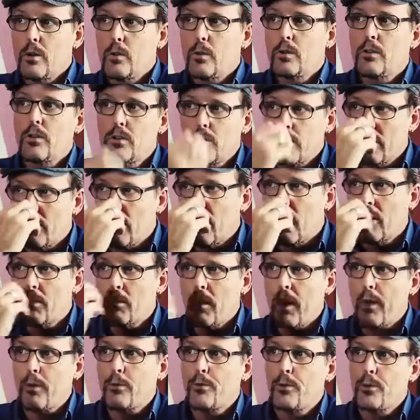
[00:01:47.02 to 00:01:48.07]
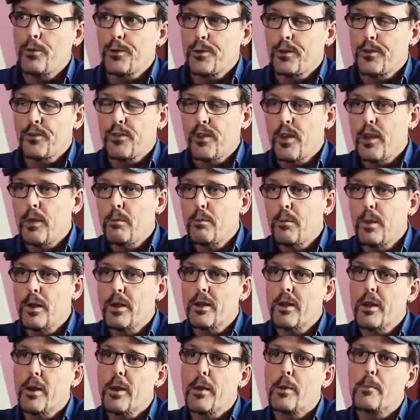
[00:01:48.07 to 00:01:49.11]
which is a long mouthful to say,
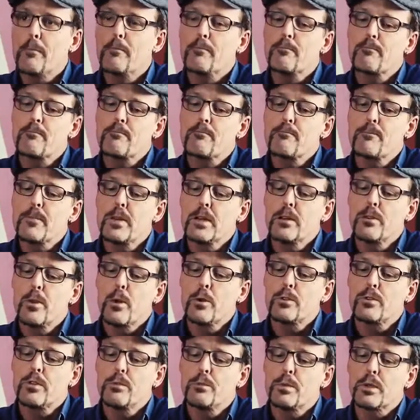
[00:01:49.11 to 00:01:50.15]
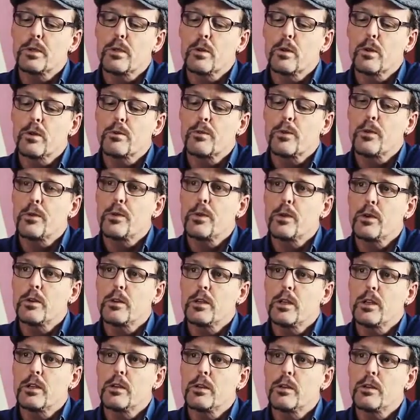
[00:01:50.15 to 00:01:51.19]
but those have been going for 13